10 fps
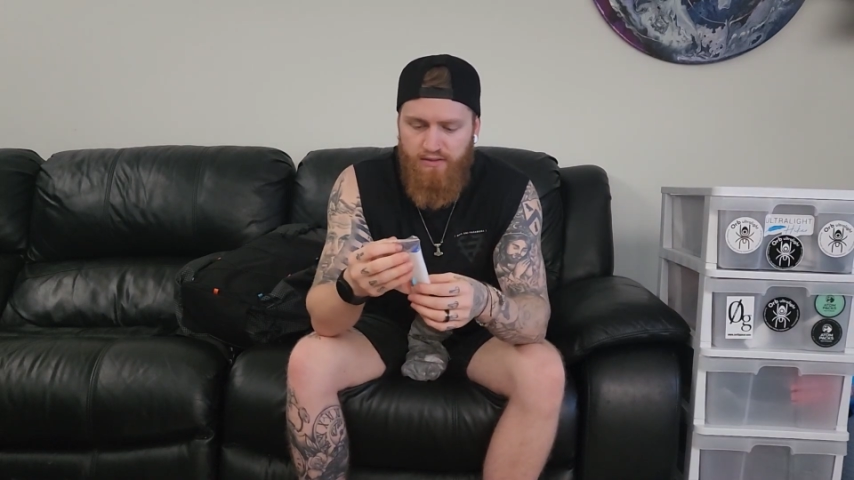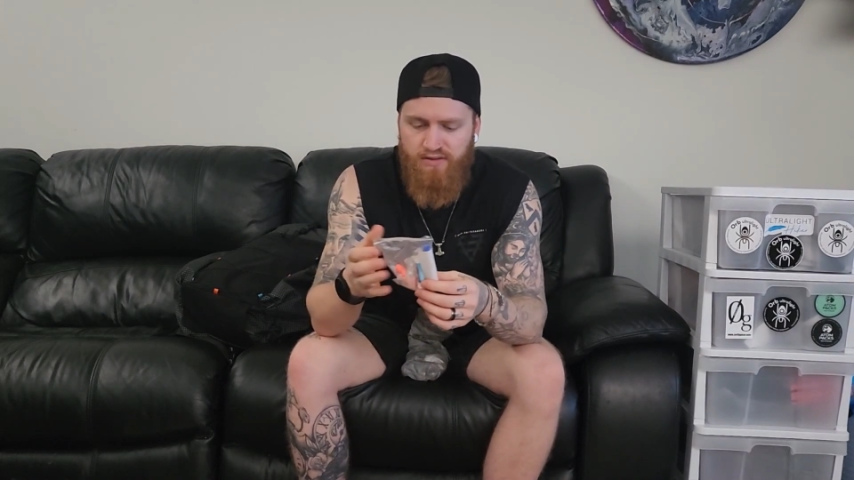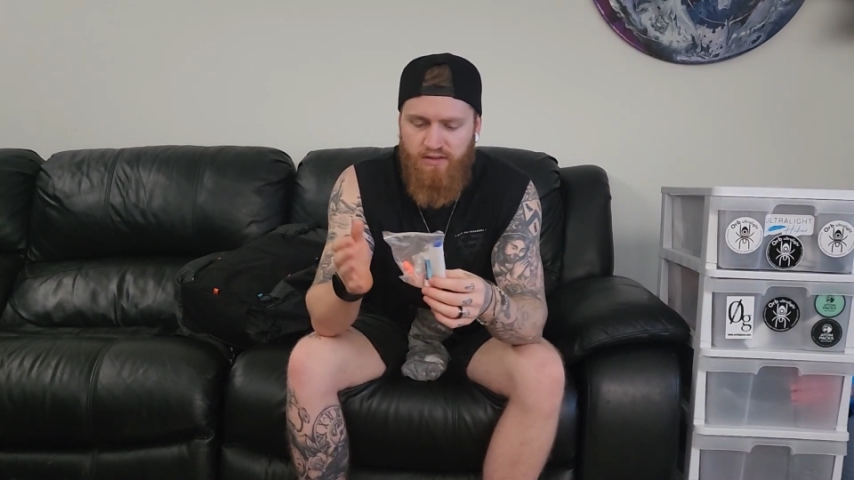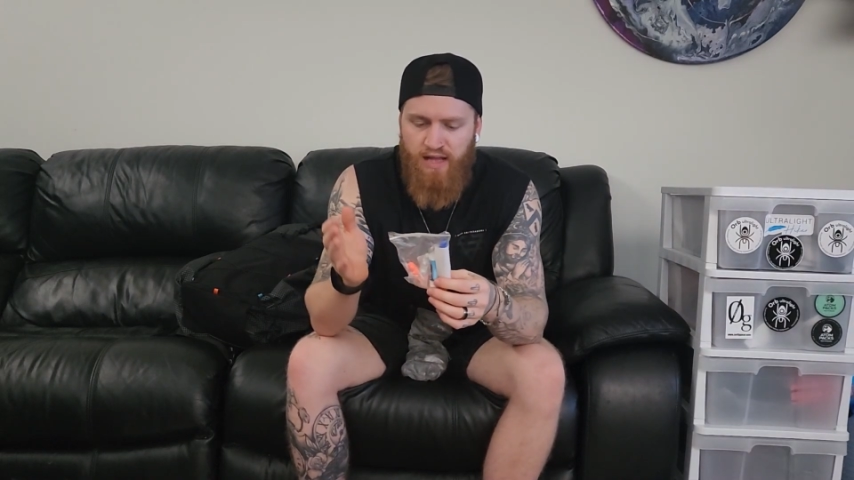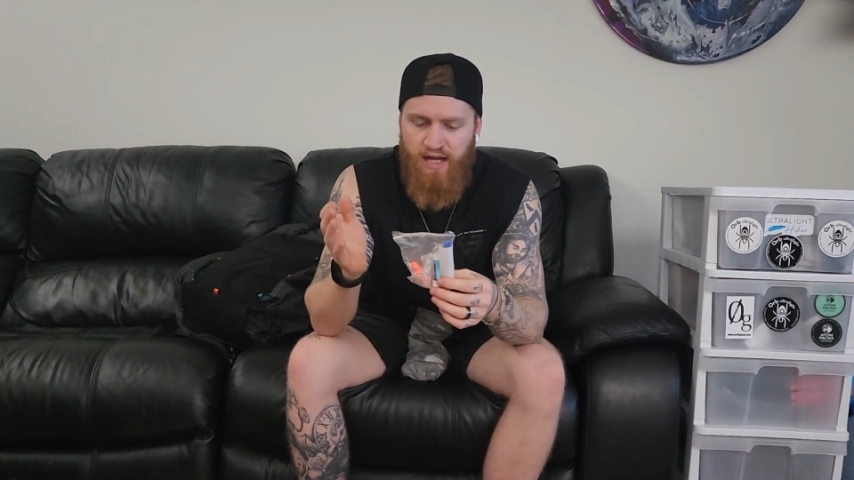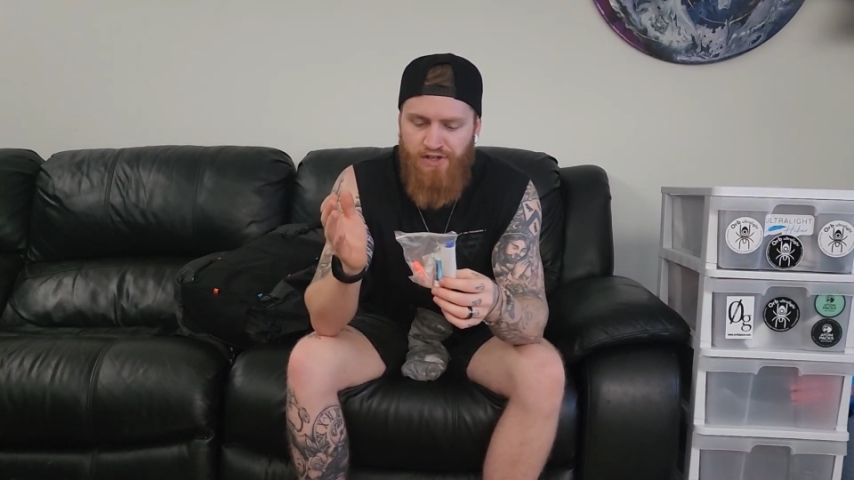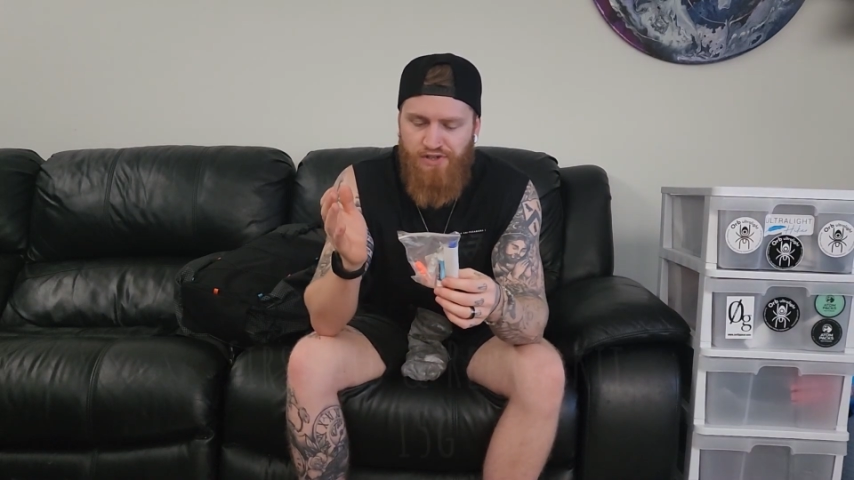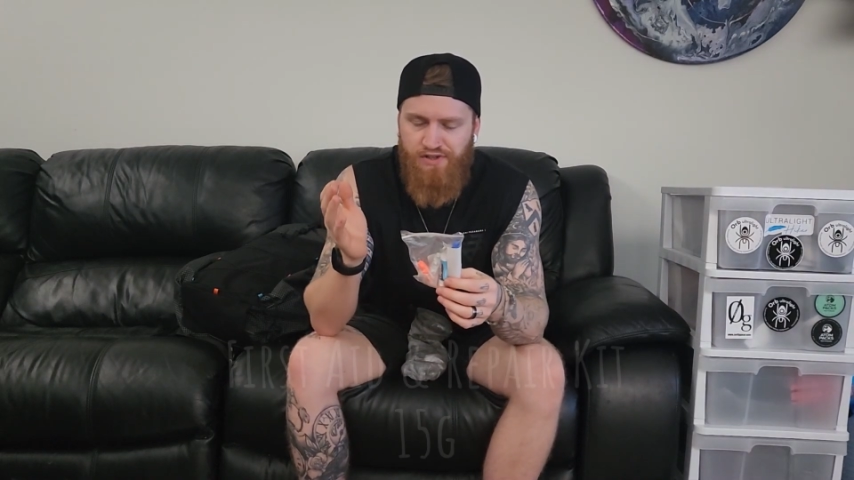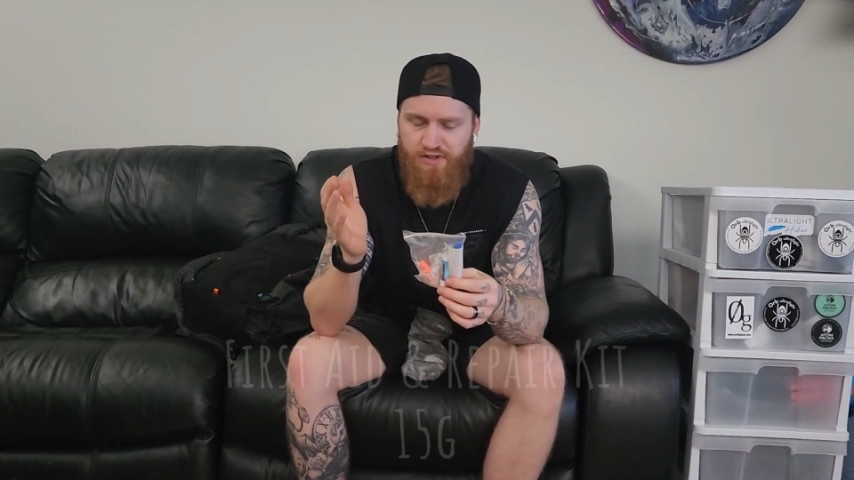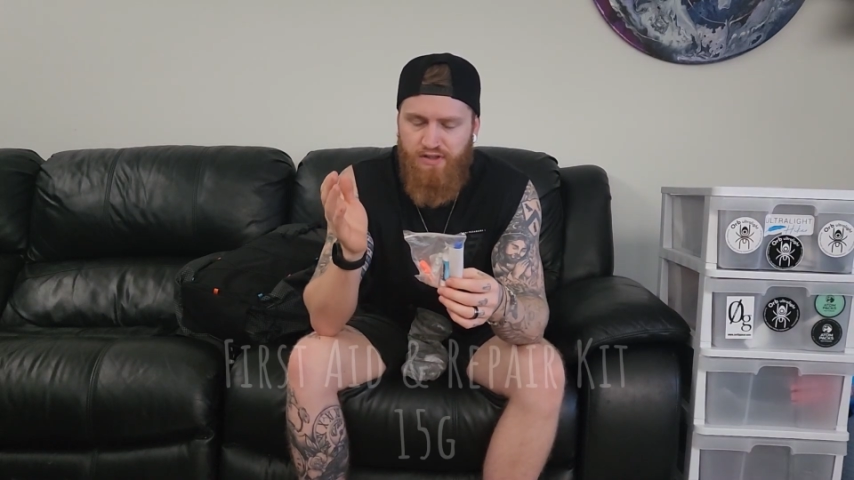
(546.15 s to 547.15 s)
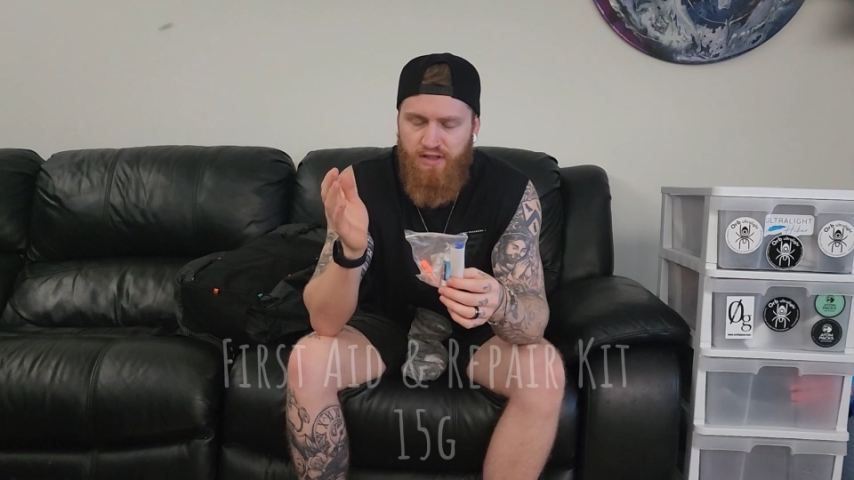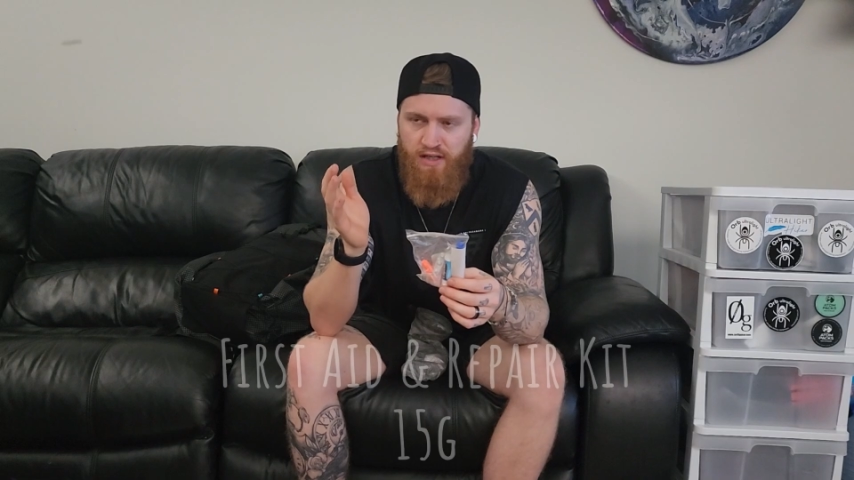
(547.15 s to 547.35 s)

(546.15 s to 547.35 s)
slash